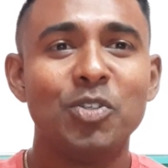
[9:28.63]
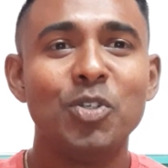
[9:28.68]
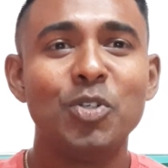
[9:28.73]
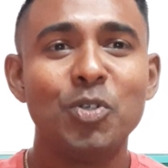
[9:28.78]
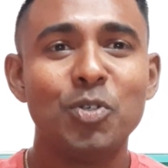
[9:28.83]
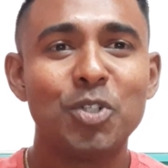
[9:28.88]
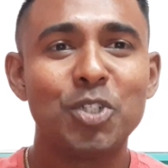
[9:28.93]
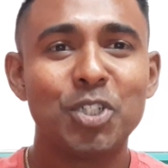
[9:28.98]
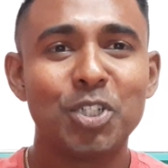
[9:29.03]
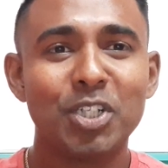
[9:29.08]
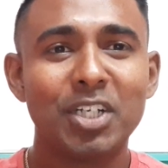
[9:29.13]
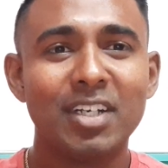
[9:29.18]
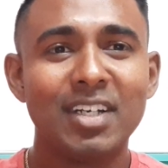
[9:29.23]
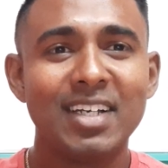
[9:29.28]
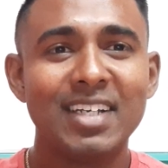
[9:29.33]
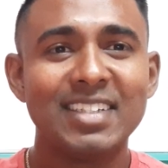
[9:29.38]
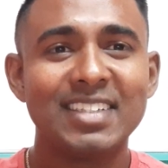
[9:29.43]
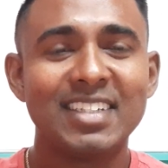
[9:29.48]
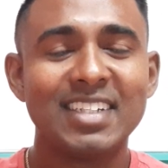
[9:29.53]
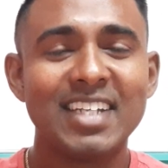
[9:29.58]
you know sugar
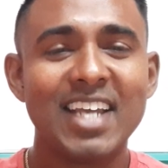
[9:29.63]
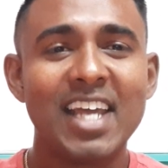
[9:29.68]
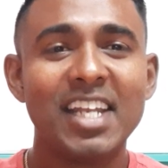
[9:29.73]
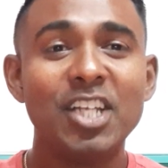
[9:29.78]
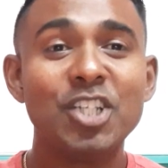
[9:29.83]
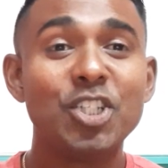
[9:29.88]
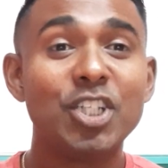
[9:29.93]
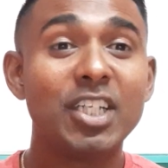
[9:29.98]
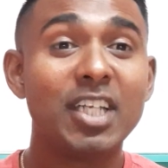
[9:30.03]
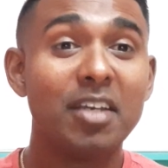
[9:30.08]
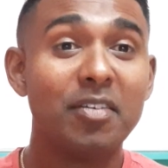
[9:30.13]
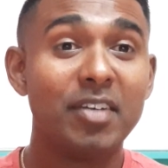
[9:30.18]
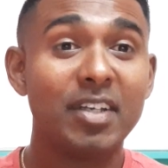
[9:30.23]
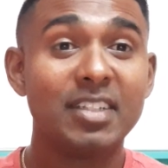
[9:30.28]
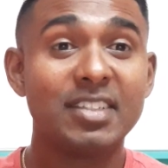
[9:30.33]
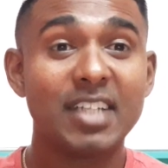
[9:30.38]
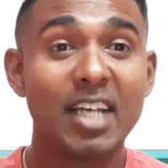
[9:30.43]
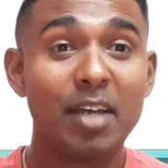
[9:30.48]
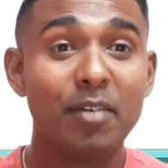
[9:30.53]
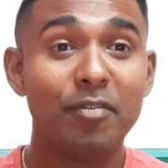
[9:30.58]
is an energy-giving
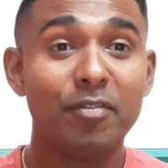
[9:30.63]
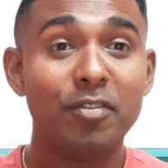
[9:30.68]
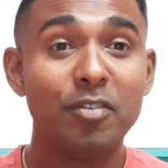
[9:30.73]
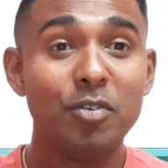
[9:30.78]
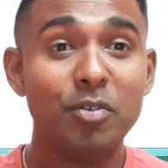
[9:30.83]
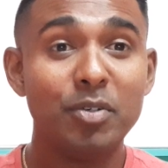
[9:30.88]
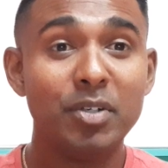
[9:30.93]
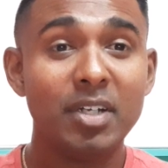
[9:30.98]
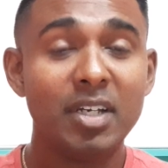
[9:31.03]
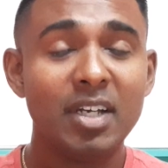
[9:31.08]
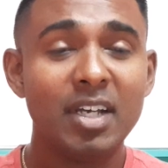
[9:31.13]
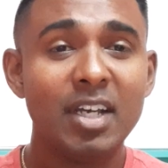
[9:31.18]
type food.